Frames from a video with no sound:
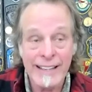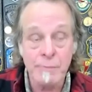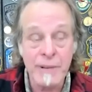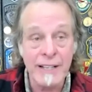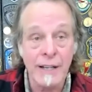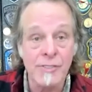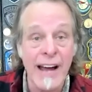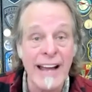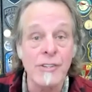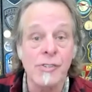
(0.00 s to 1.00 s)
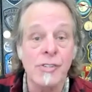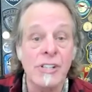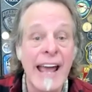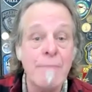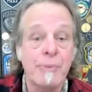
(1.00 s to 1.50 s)
is because I
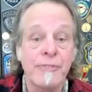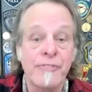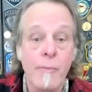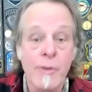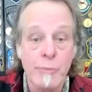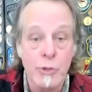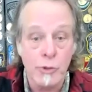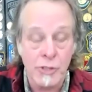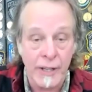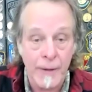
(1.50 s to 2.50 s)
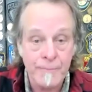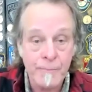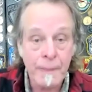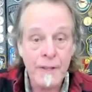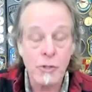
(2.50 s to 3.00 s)
escape from the music.
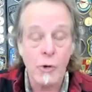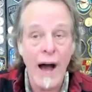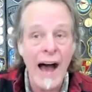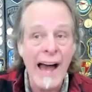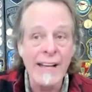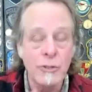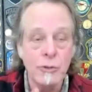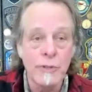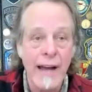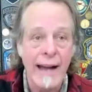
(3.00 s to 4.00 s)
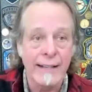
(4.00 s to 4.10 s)
So I do not